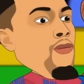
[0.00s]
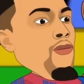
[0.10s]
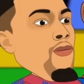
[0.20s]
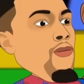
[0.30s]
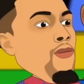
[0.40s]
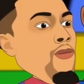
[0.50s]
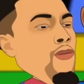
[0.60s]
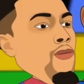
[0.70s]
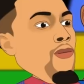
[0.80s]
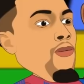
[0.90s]

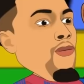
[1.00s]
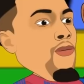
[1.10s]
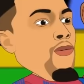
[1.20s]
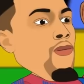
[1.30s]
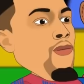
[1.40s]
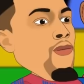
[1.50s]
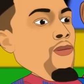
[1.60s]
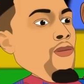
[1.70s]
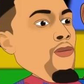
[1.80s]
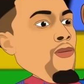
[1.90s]

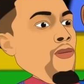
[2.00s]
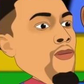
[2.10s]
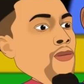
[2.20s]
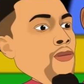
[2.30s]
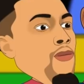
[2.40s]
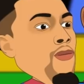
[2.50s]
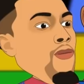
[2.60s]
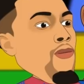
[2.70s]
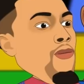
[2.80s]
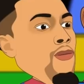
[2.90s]

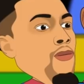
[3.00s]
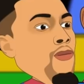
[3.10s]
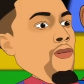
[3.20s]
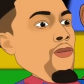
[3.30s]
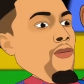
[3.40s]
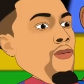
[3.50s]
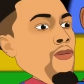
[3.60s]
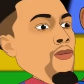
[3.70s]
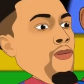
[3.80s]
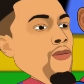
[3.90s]

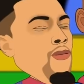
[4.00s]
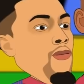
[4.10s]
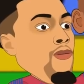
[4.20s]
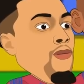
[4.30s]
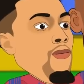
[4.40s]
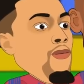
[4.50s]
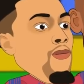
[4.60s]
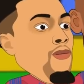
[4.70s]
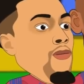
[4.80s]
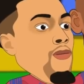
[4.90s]

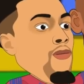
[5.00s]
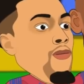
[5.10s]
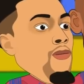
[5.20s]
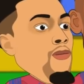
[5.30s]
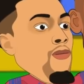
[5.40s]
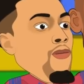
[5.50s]
No words are spoken by the person on screen.